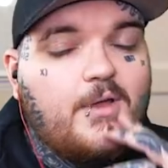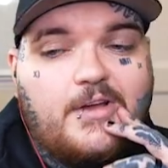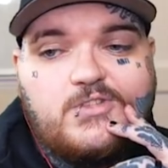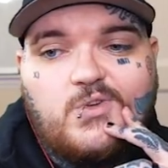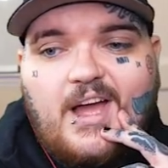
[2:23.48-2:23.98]
We
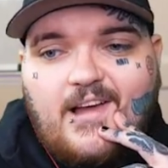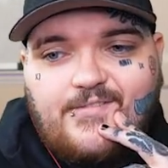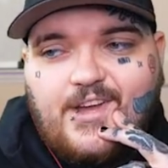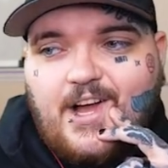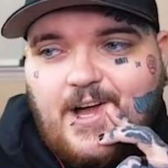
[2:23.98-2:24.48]
also
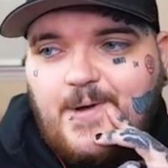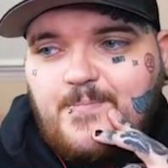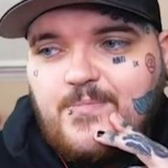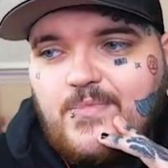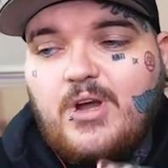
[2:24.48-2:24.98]

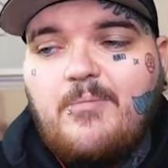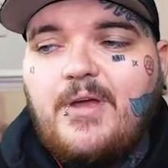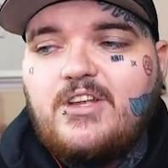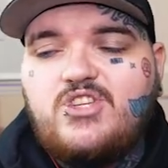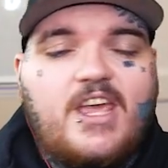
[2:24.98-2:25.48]
have pretty
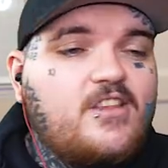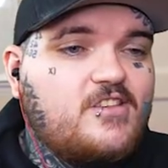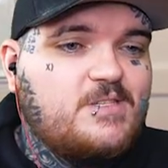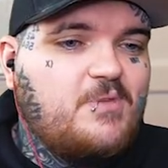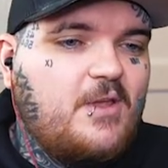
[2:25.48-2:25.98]
big
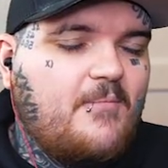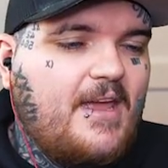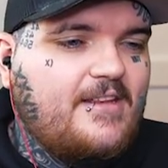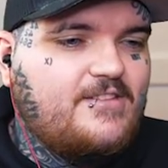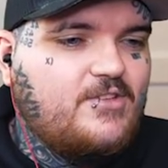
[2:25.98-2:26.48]
changes being
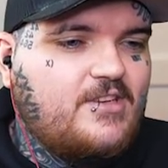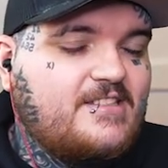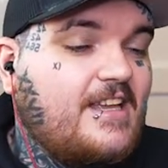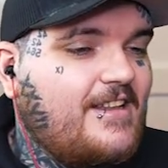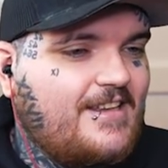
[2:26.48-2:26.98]
made to
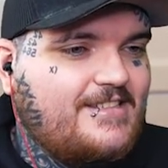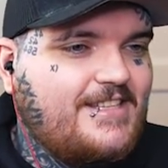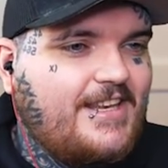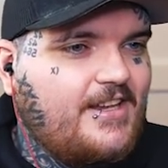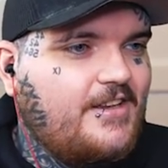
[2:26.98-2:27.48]
Castelia
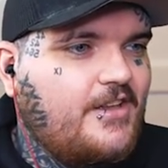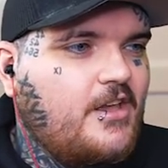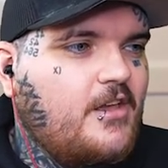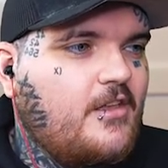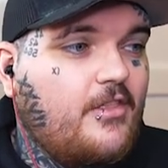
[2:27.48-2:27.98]
City.
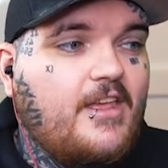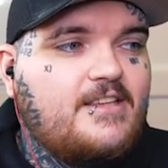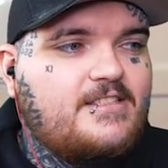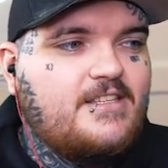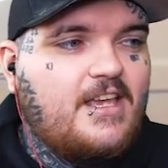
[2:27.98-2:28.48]

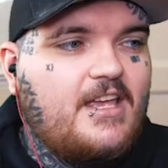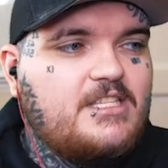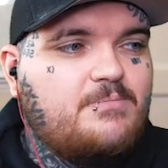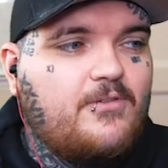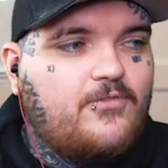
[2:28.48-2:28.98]
This
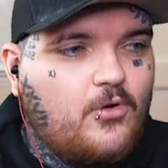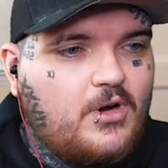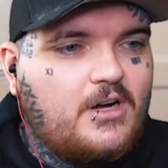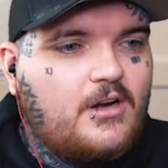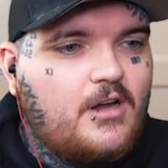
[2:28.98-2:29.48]
is
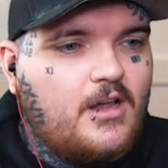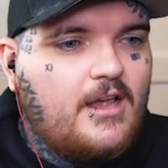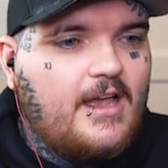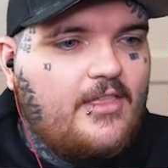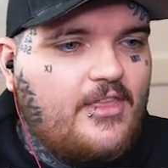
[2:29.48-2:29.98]
before
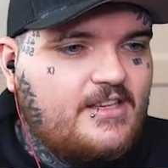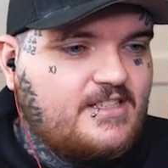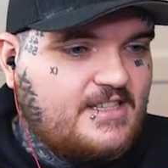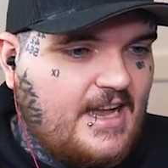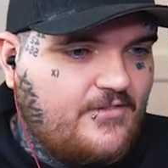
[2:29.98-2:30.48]
and
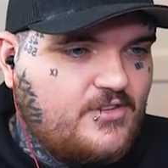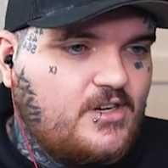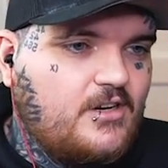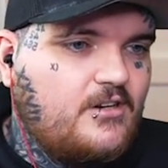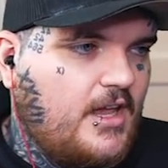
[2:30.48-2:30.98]
this is
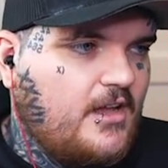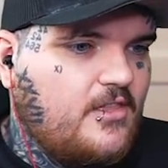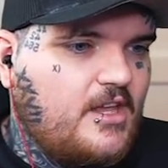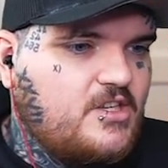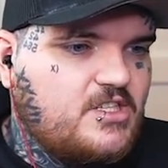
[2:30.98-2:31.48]
after.
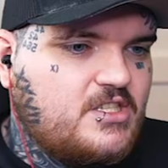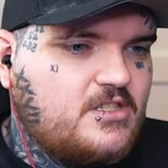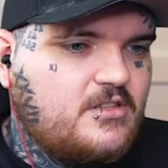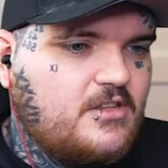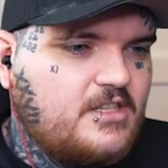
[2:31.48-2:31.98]
They
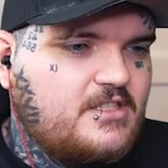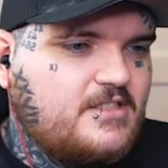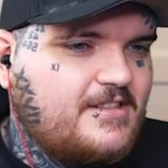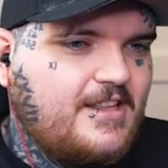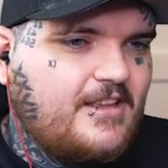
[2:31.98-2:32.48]

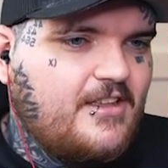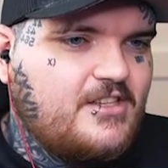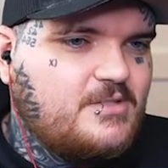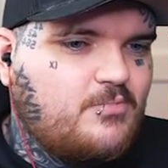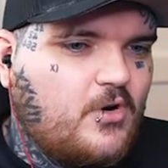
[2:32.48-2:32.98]

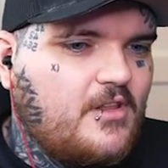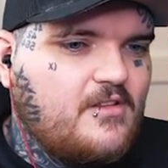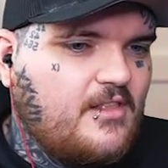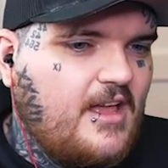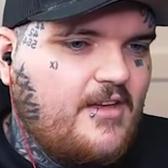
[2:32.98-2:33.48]
just brought it
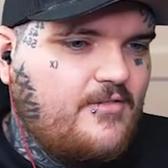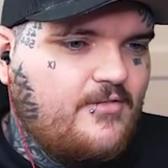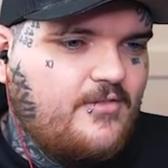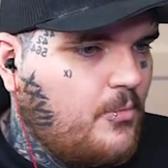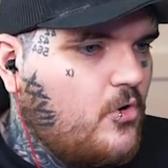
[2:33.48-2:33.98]
to
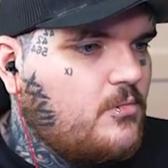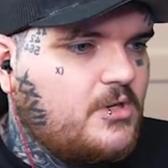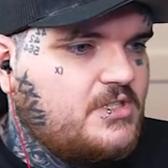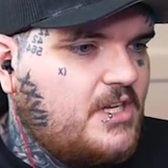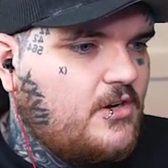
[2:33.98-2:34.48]
life. The
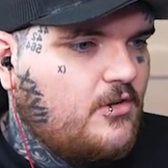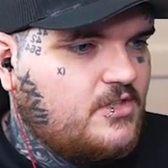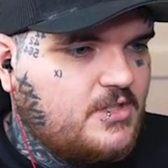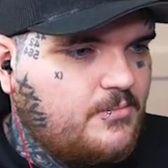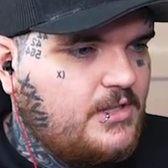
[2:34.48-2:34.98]
Pokemon Center
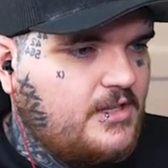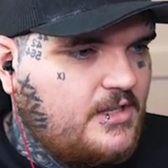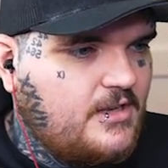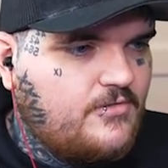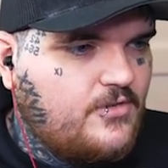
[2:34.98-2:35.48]
looks completely
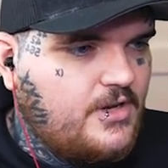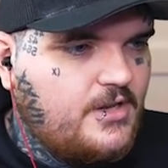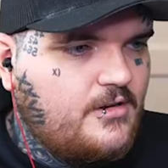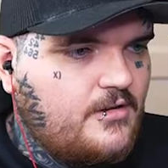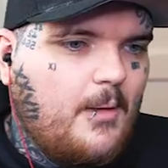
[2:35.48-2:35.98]
different.